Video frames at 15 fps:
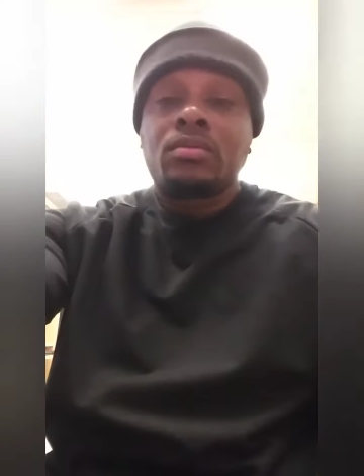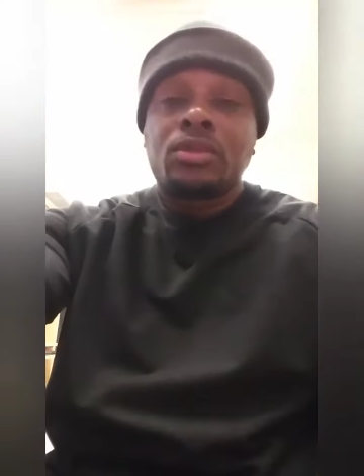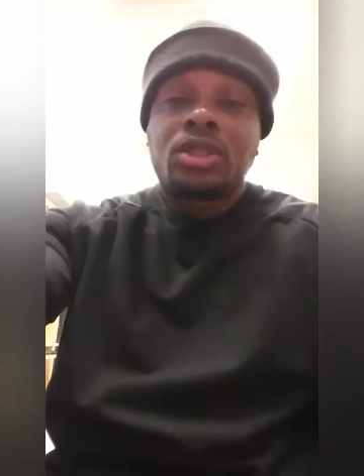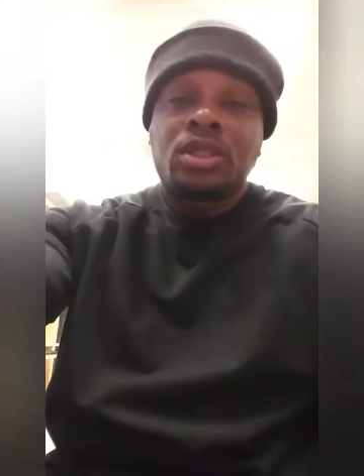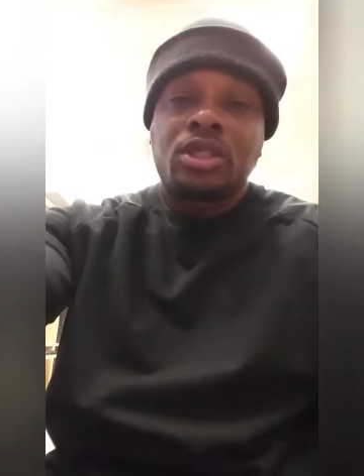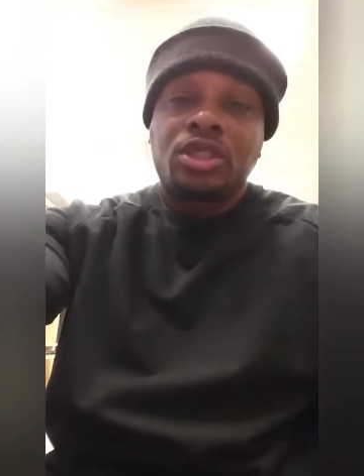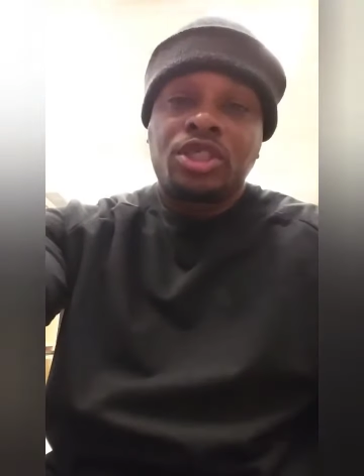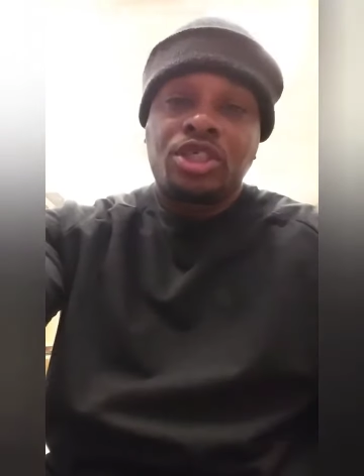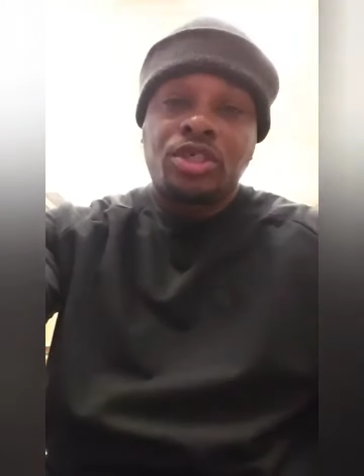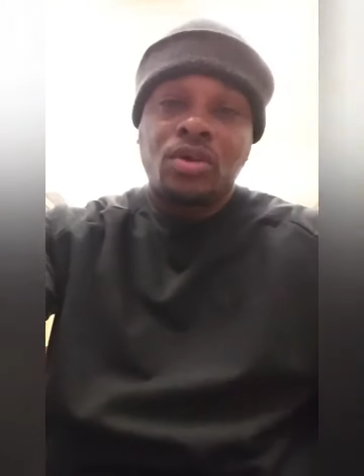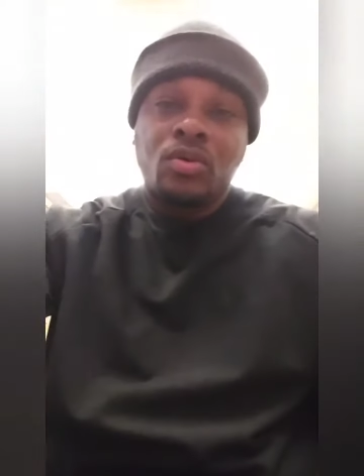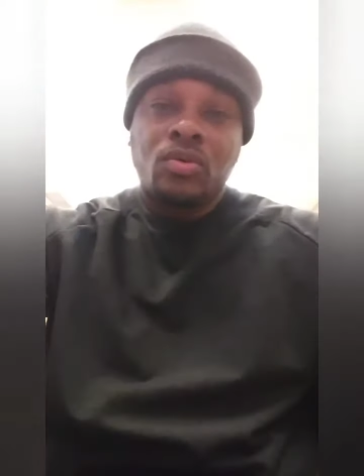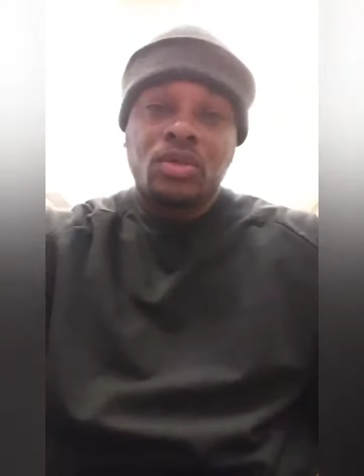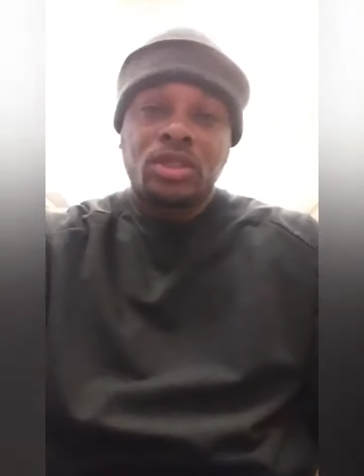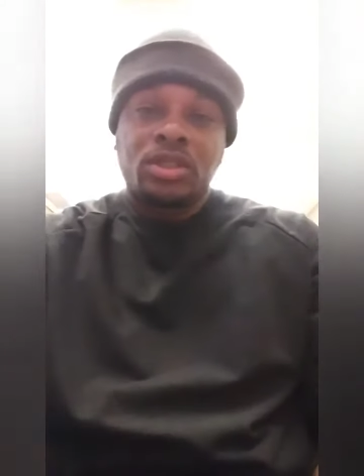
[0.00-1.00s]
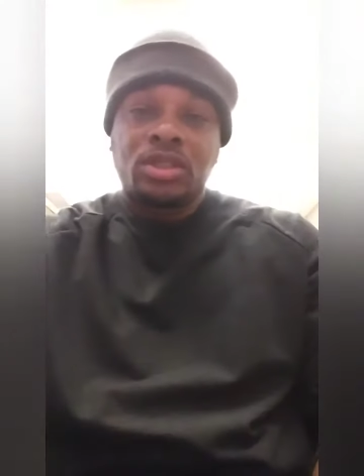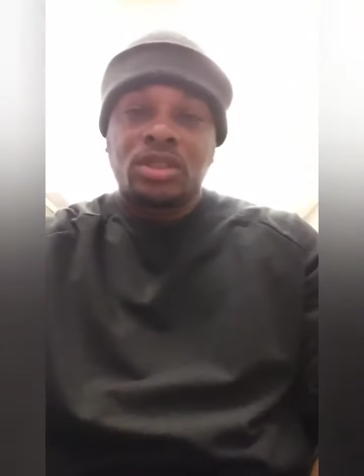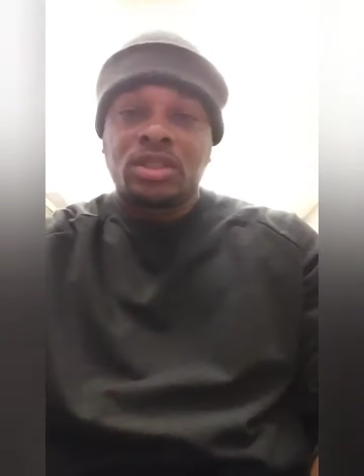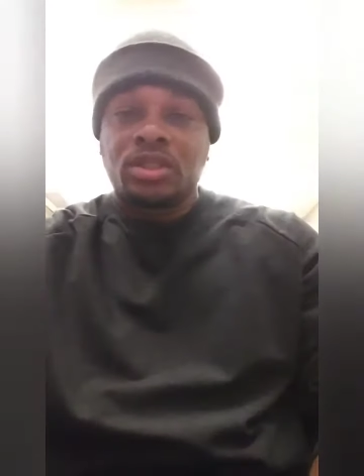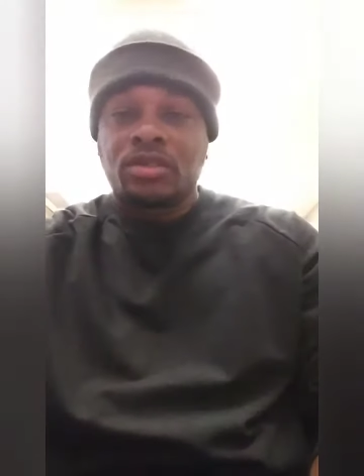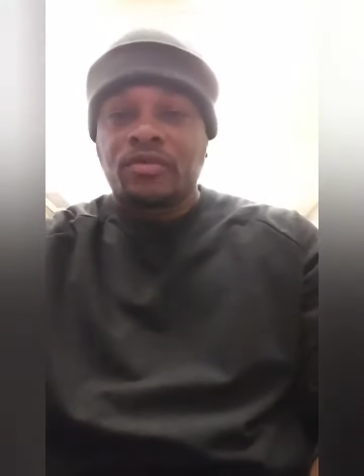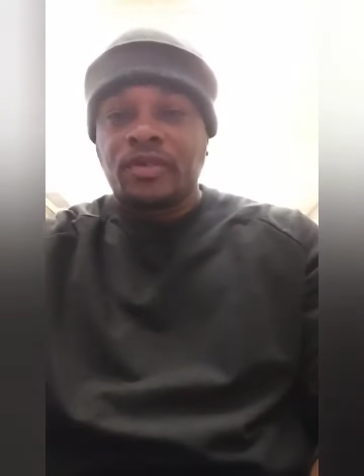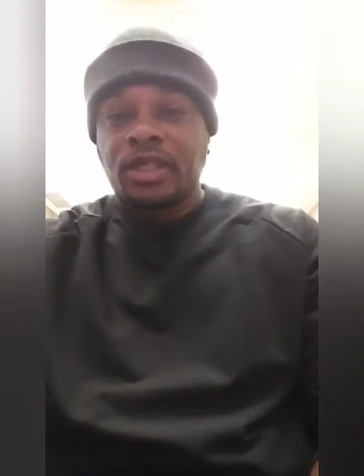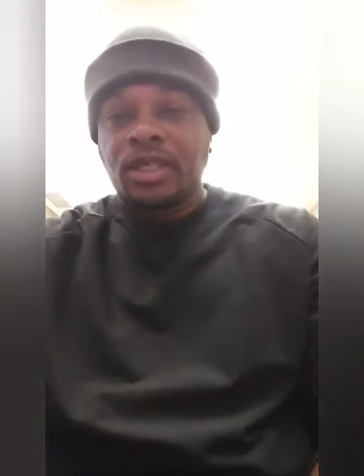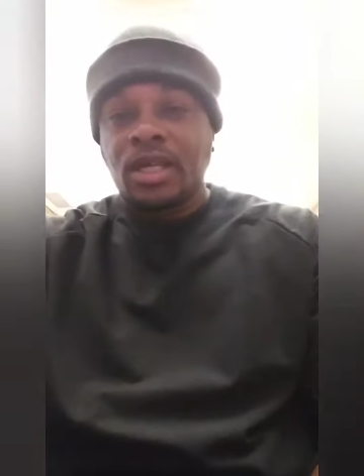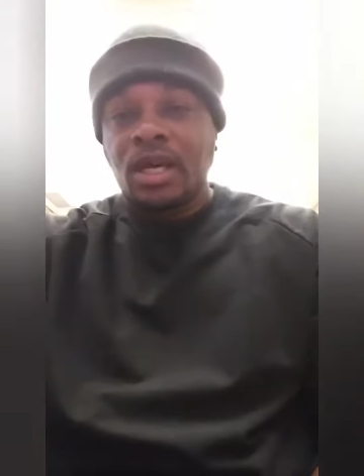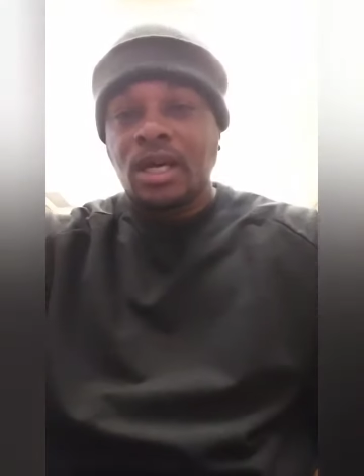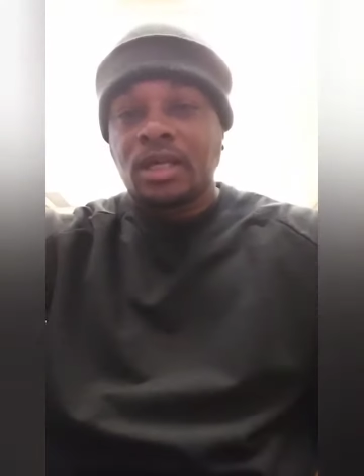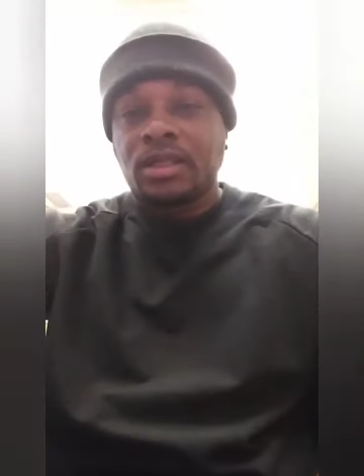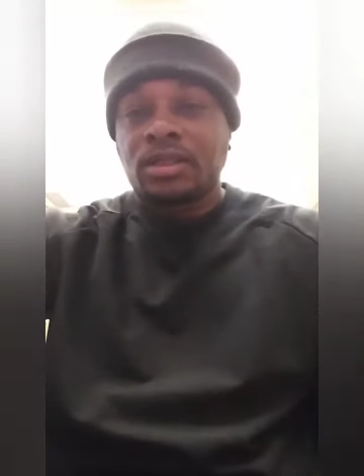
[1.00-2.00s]
to the show. This is Green
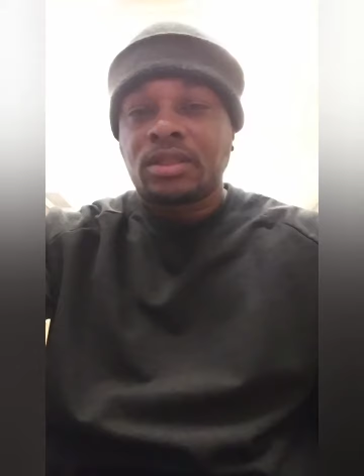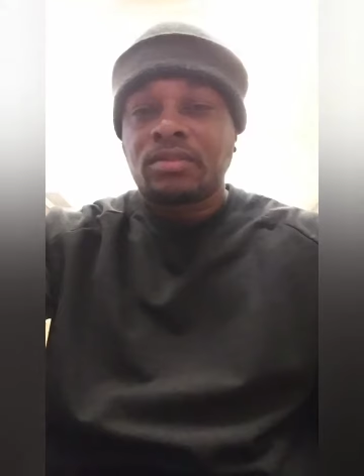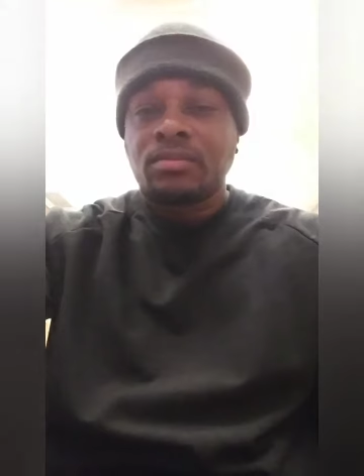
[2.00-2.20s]
Eyes.